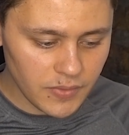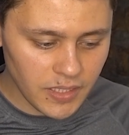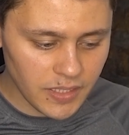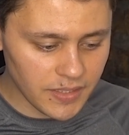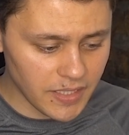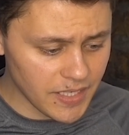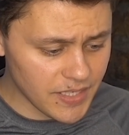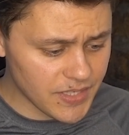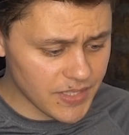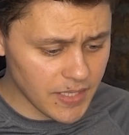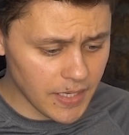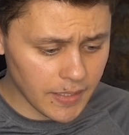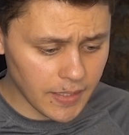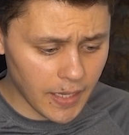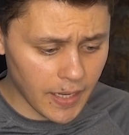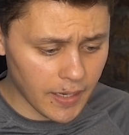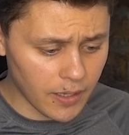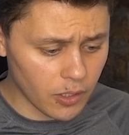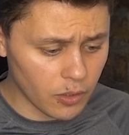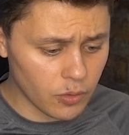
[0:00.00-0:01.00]
they said
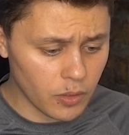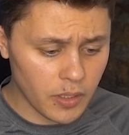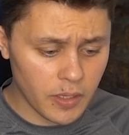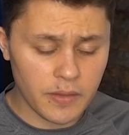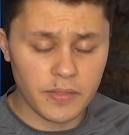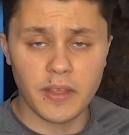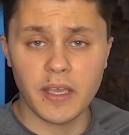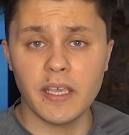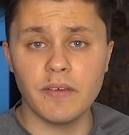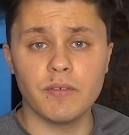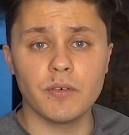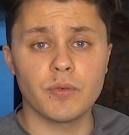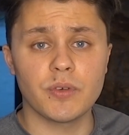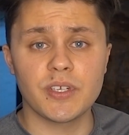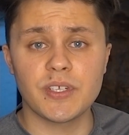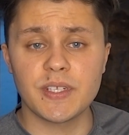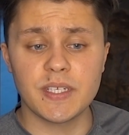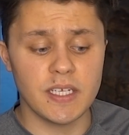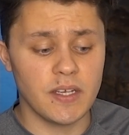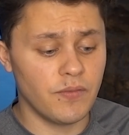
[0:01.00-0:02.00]
how they even
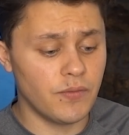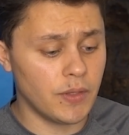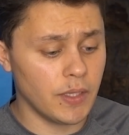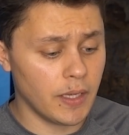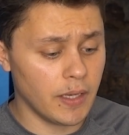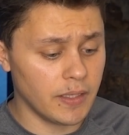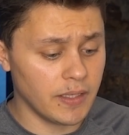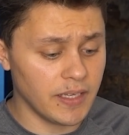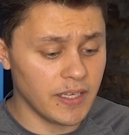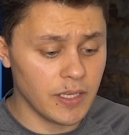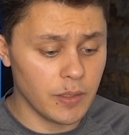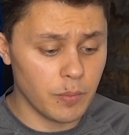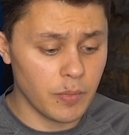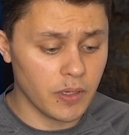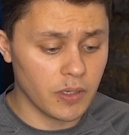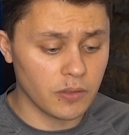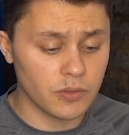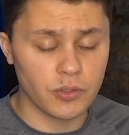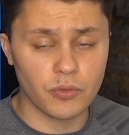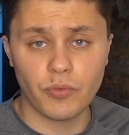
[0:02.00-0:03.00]
received an
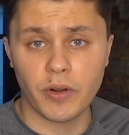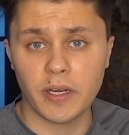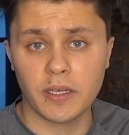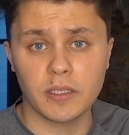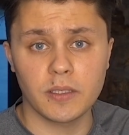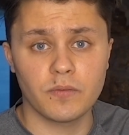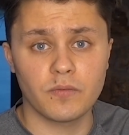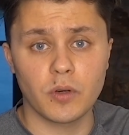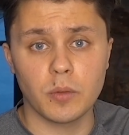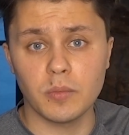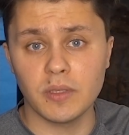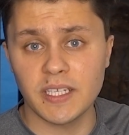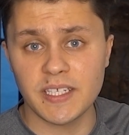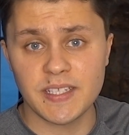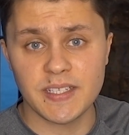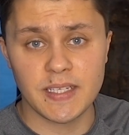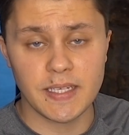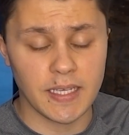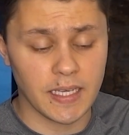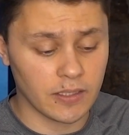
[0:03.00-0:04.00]
email directly from
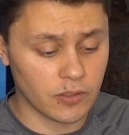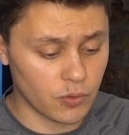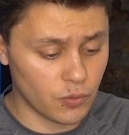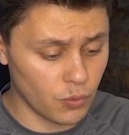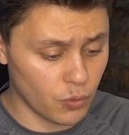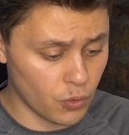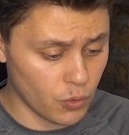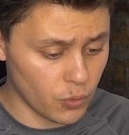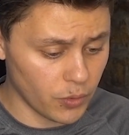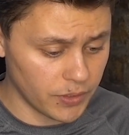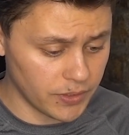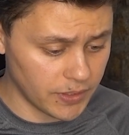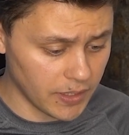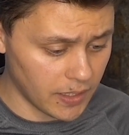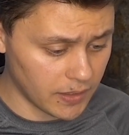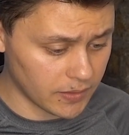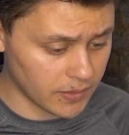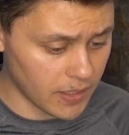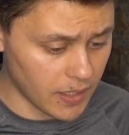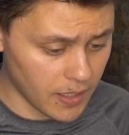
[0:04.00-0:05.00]
listing at
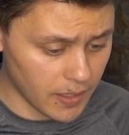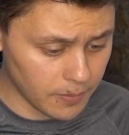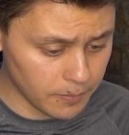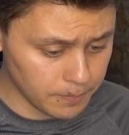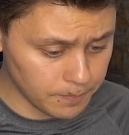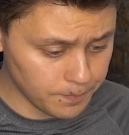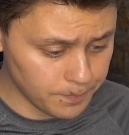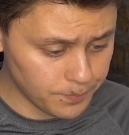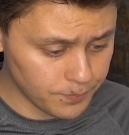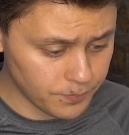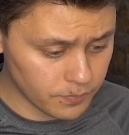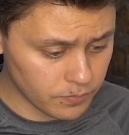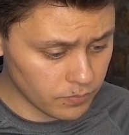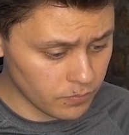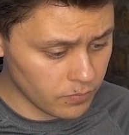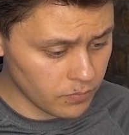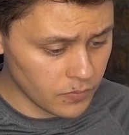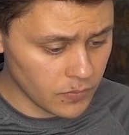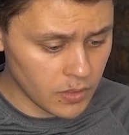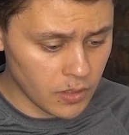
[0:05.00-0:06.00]
kucoin.com.
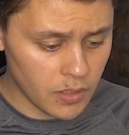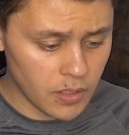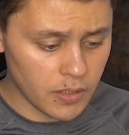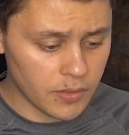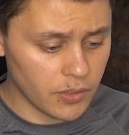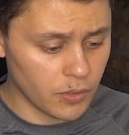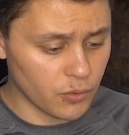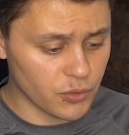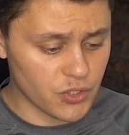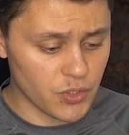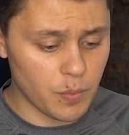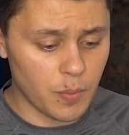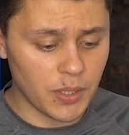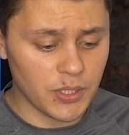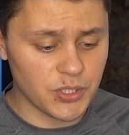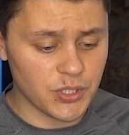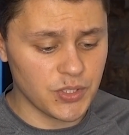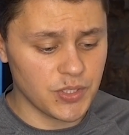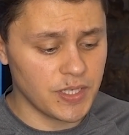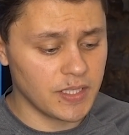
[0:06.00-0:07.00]
They also
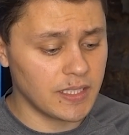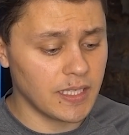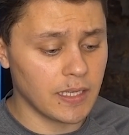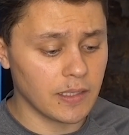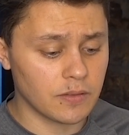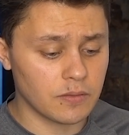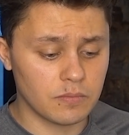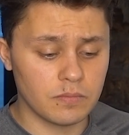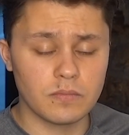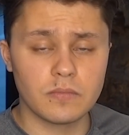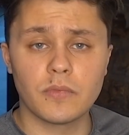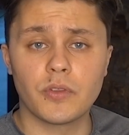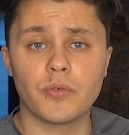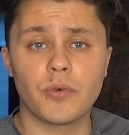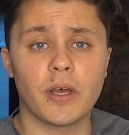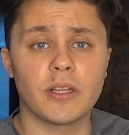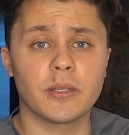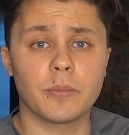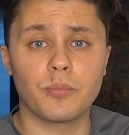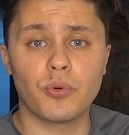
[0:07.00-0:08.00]
mentioned here that
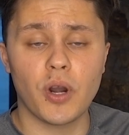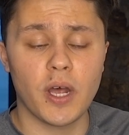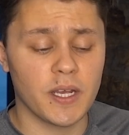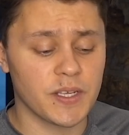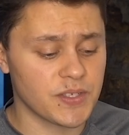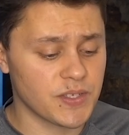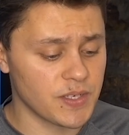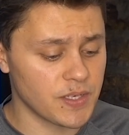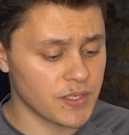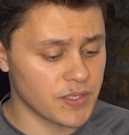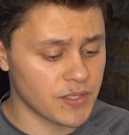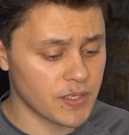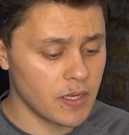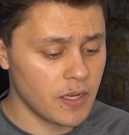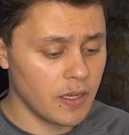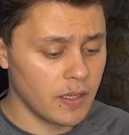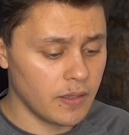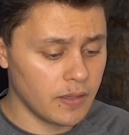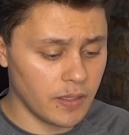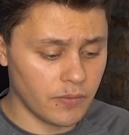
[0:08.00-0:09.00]
throughout the process,
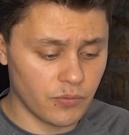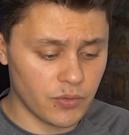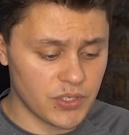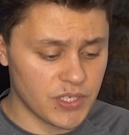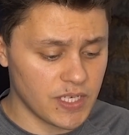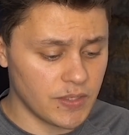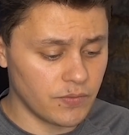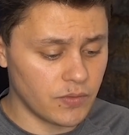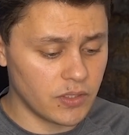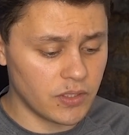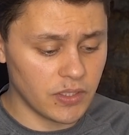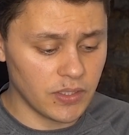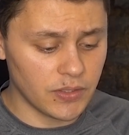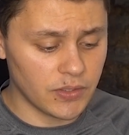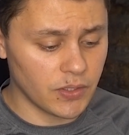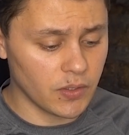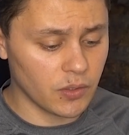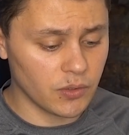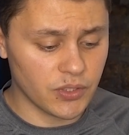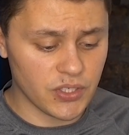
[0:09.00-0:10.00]
they received
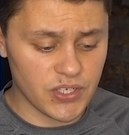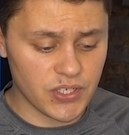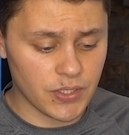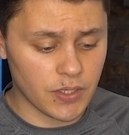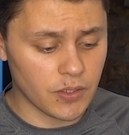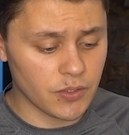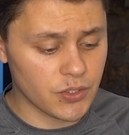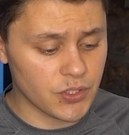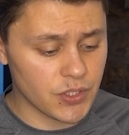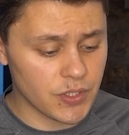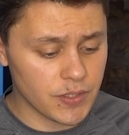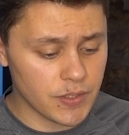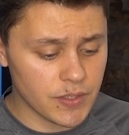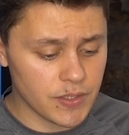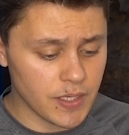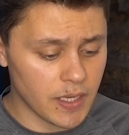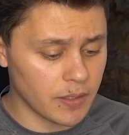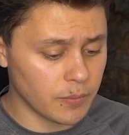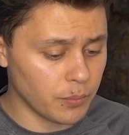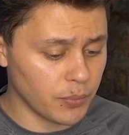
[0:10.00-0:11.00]
detailed
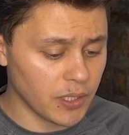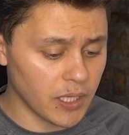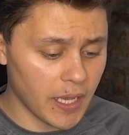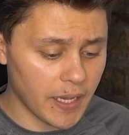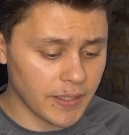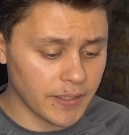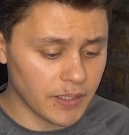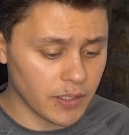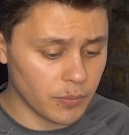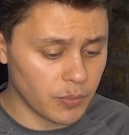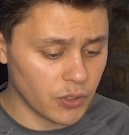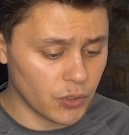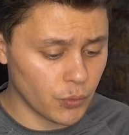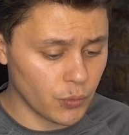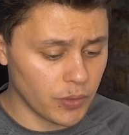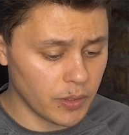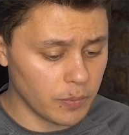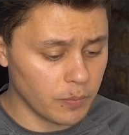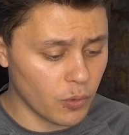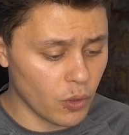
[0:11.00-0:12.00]
discussions and planning
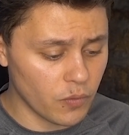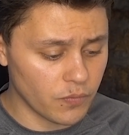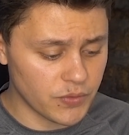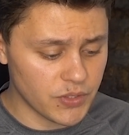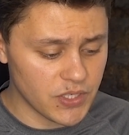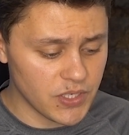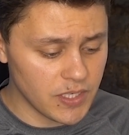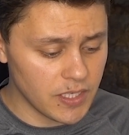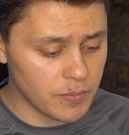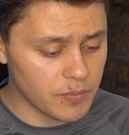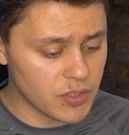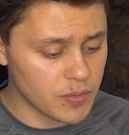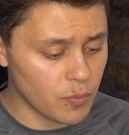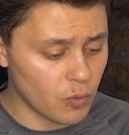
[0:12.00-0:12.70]
between both teams.